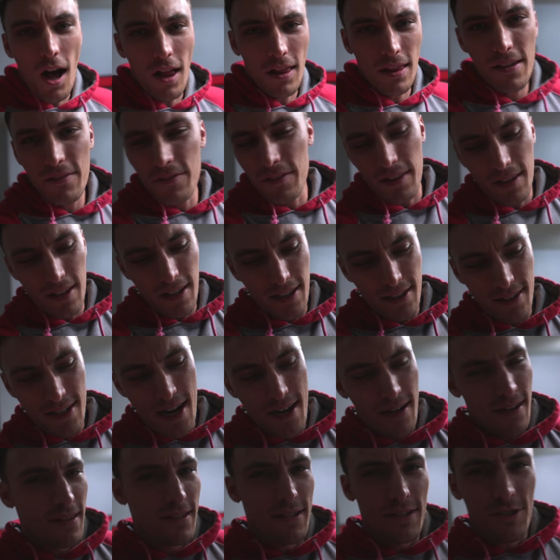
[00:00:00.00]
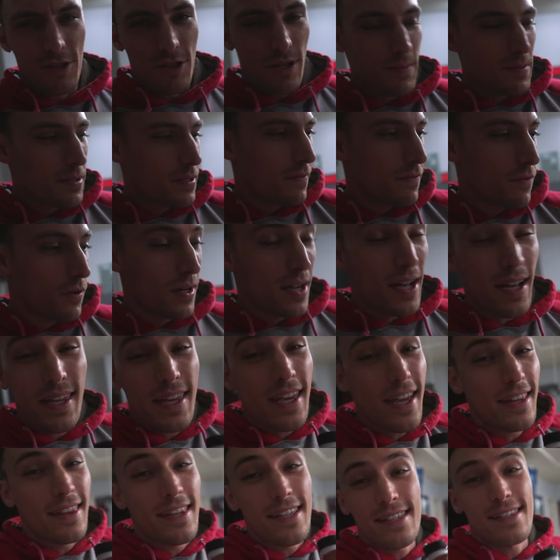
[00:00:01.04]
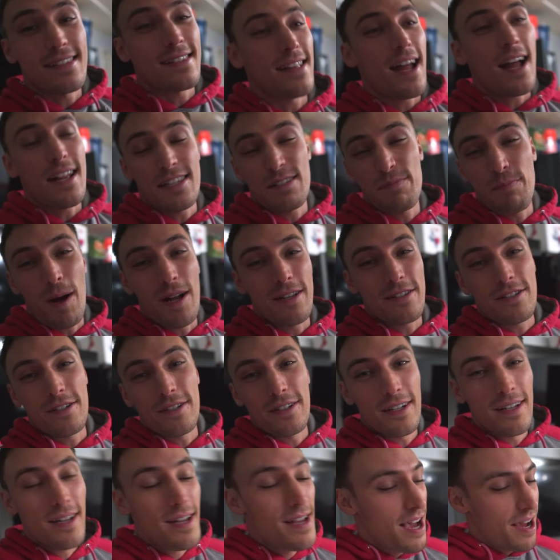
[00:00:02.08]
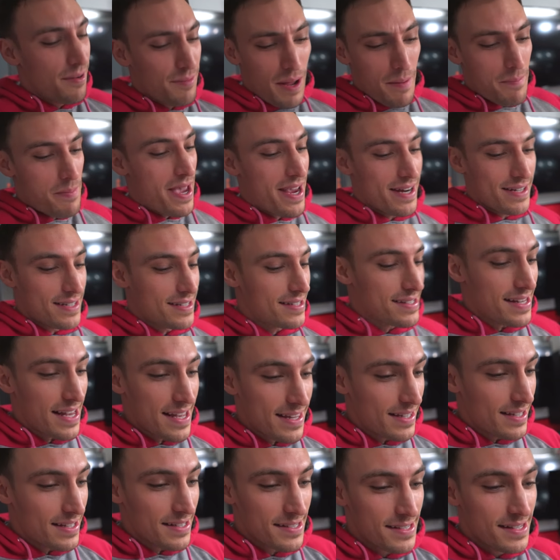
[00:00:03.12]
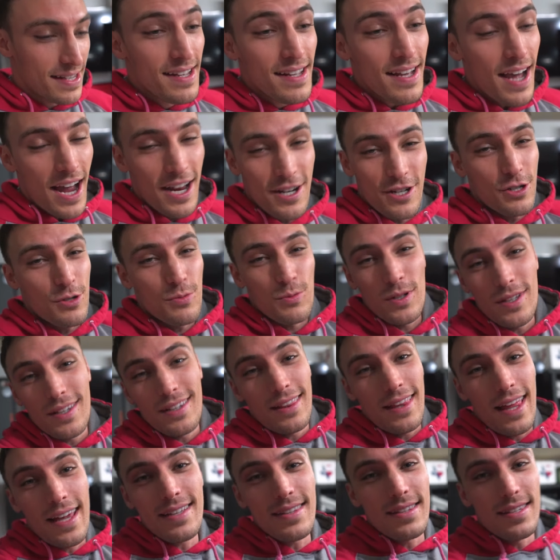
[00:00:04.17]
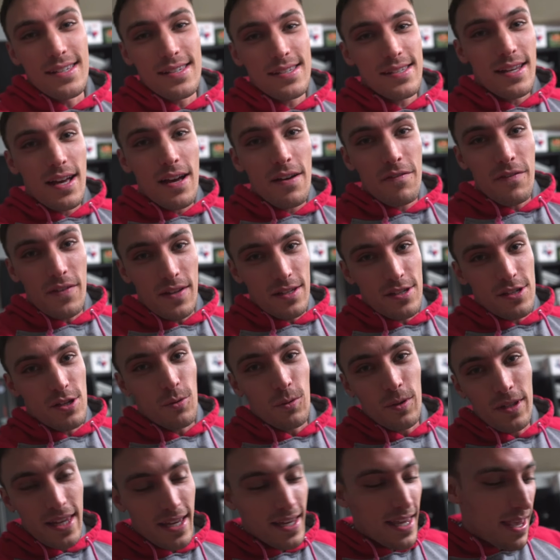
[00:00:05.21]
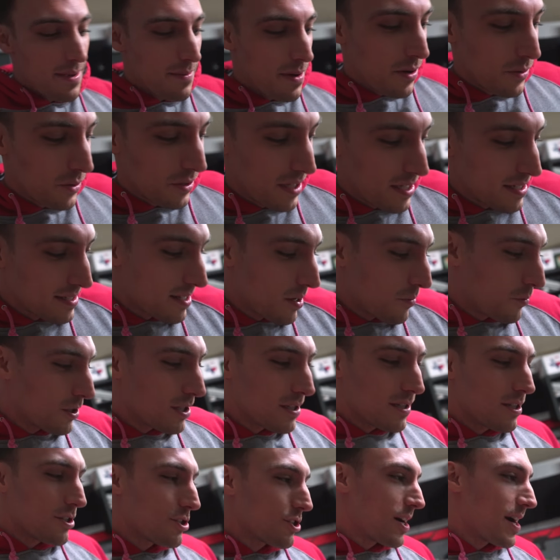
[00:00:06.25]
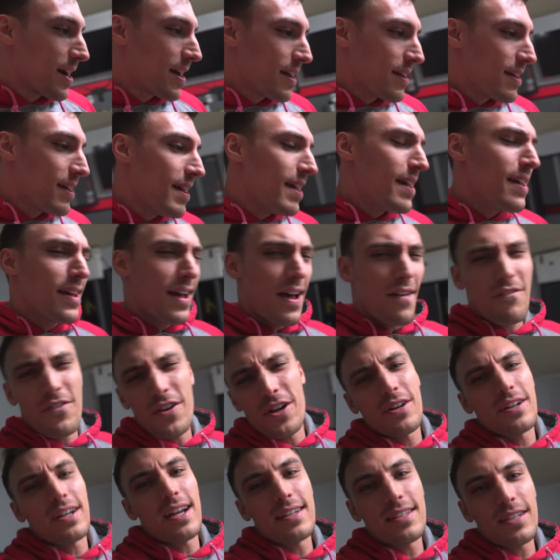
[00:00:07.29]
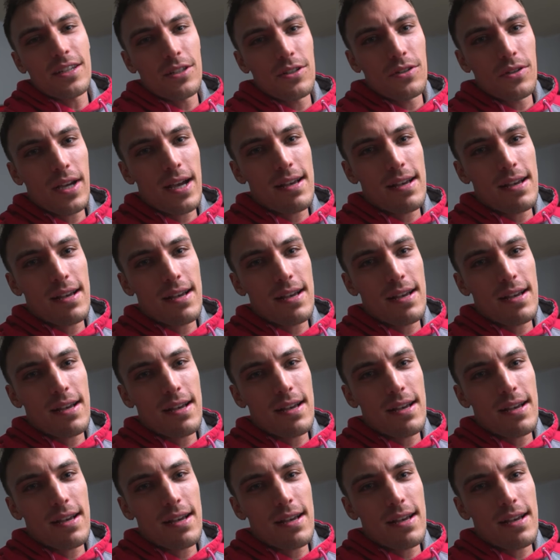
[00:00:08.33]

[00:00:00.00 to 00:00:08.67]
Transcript: I'll leave a link down in the description for it. Again, this is not sponsored. I'm not paid to say this. I just really like this stuff, and so when they came out with this, I wanted to try it. I figured I'd tell you